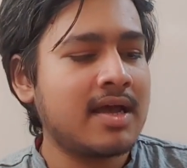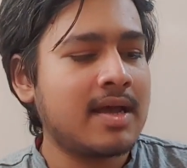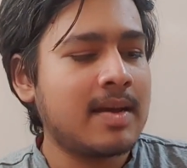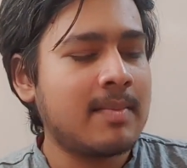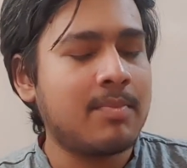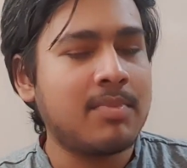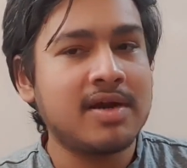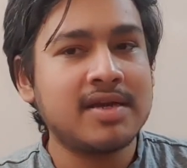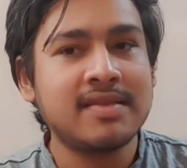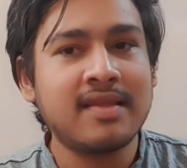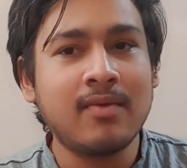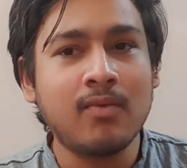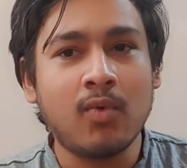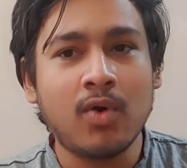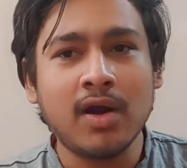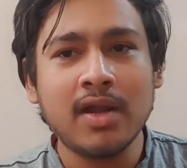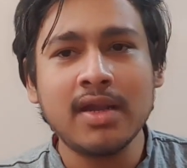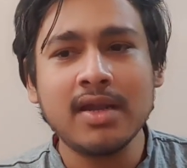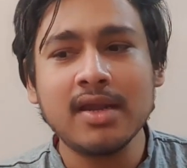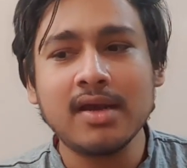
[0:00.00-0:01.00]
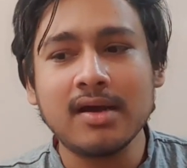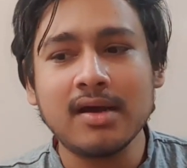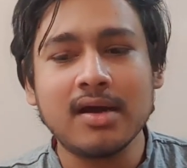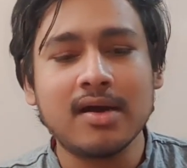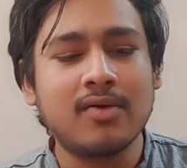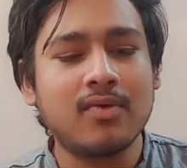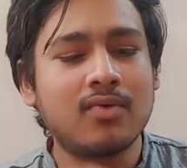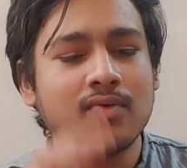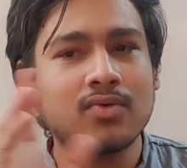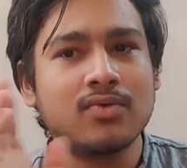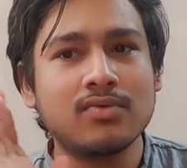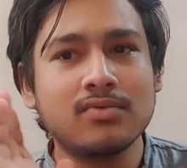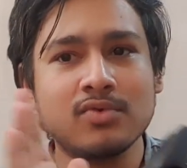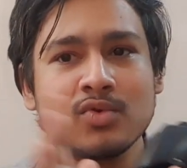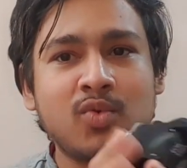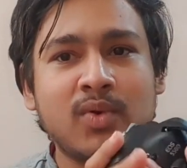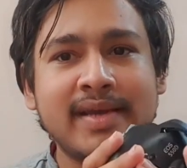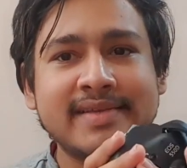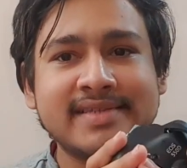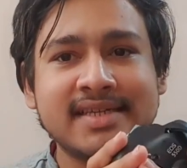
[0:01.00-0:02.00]
But then what
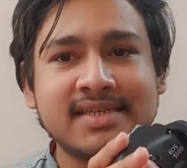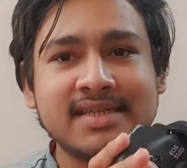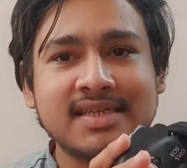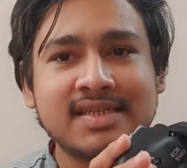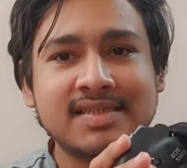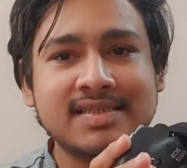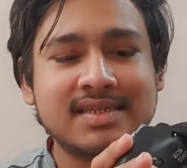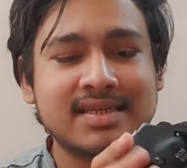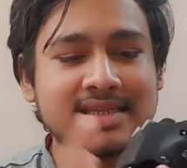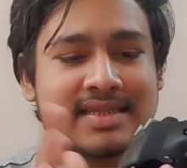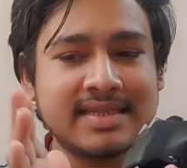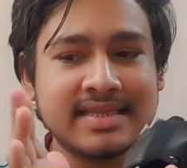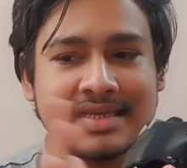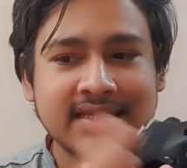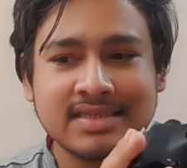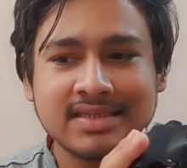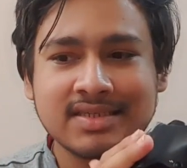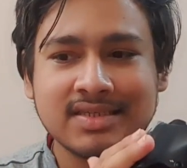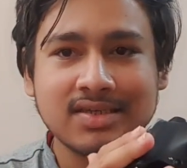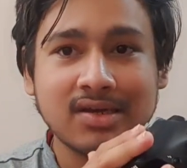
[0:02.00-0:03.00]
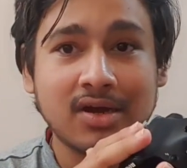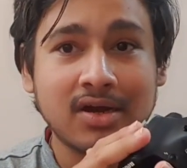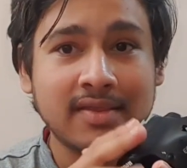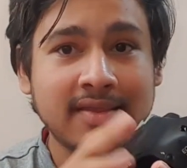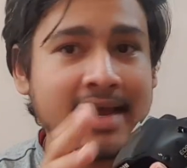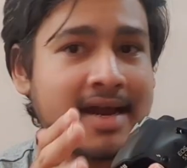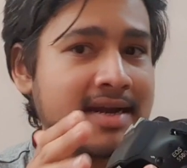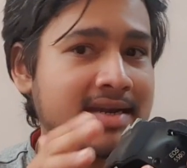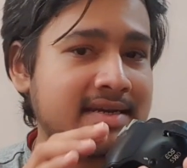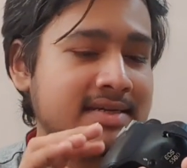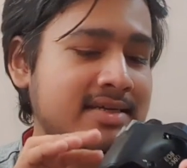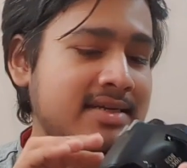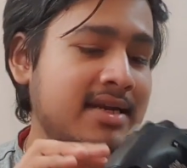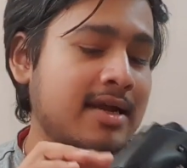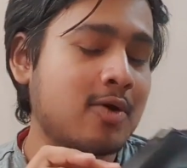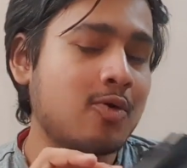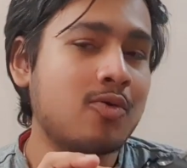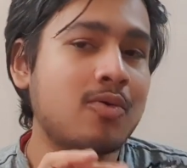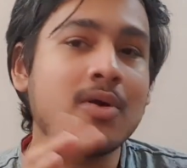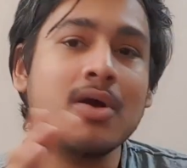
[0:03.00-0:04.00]
do I suggest, this or that?
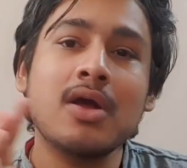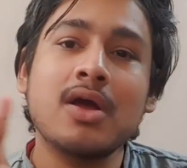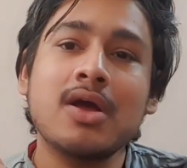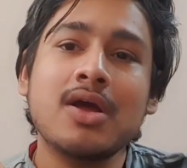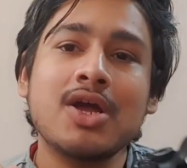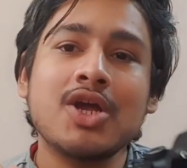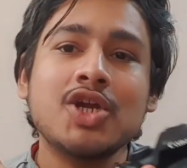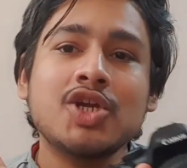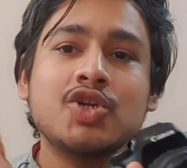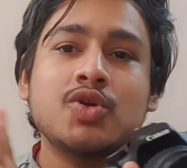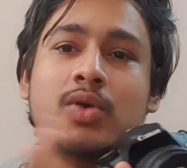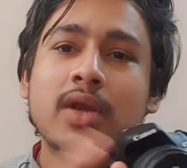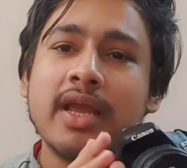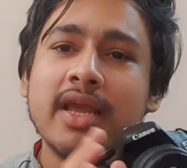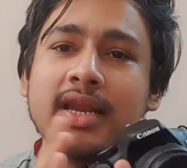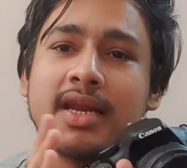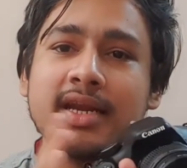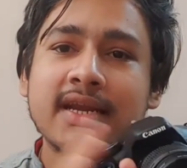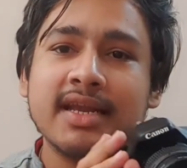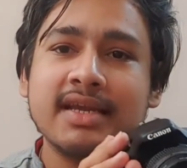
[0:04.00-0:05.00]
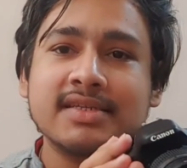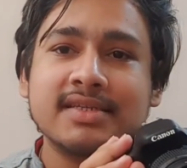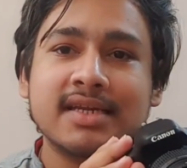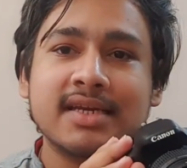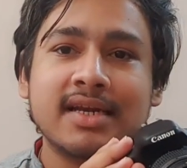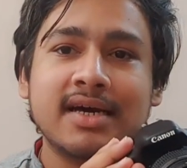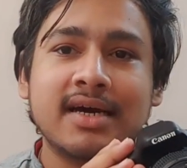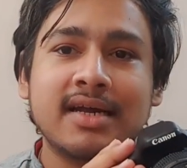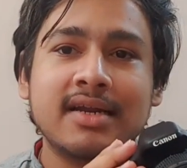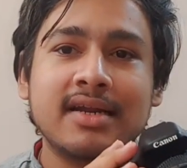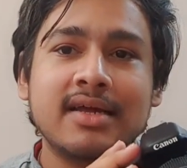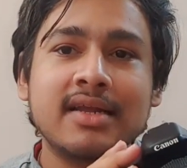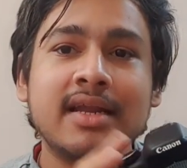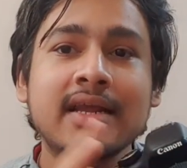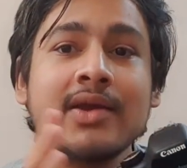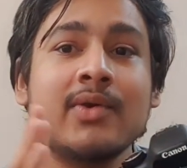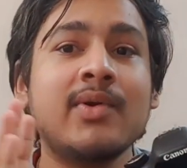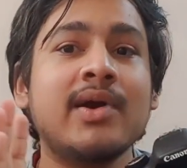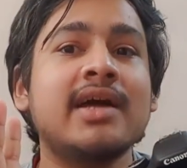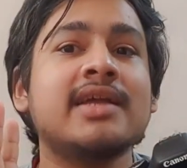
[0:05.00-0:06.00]
Now shooting in a DSLR
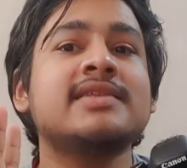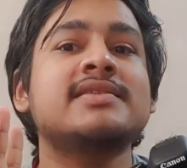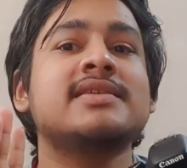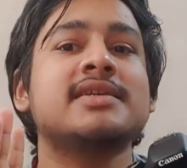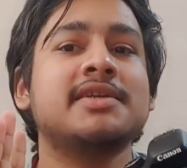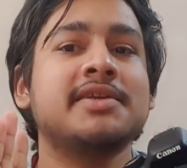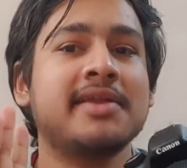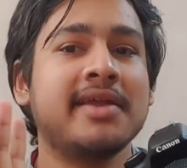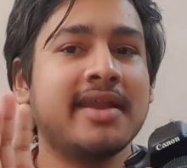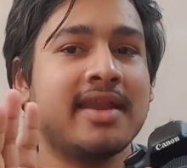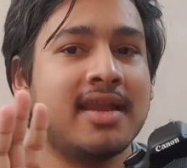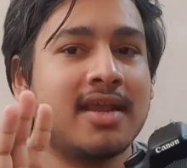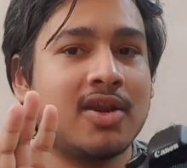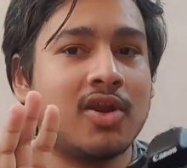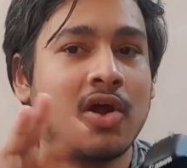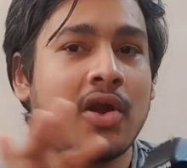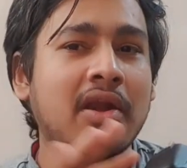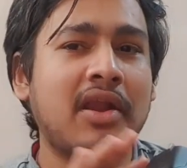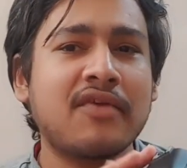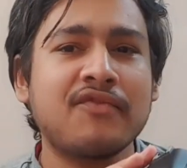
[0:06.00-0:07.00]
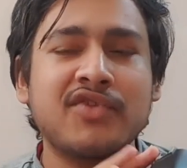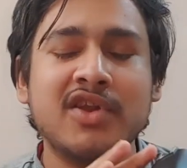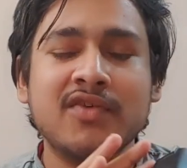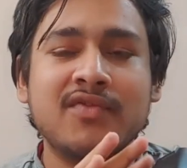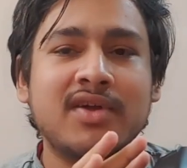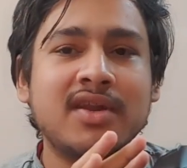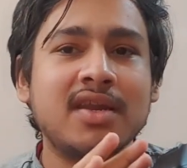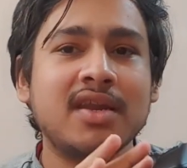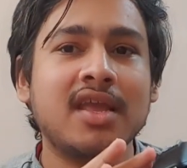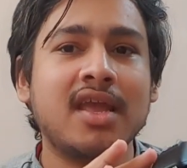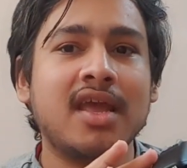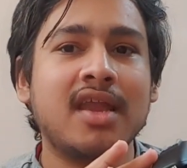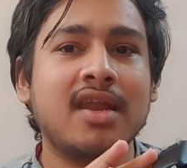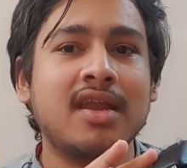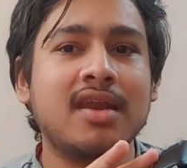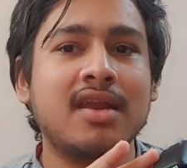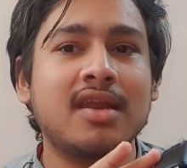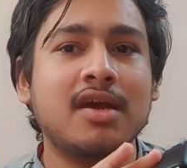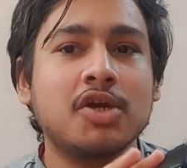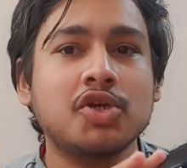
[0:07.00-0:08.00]
requires training. Not everyone
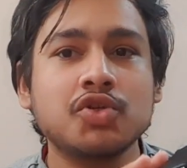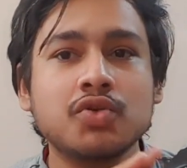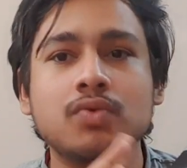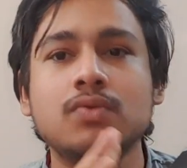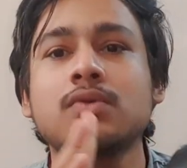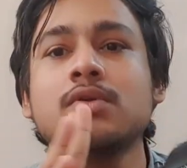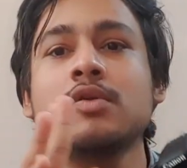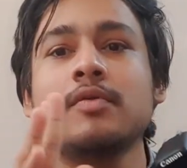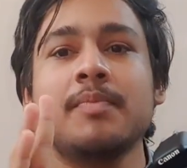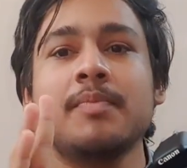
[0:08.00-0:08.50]
can shoot good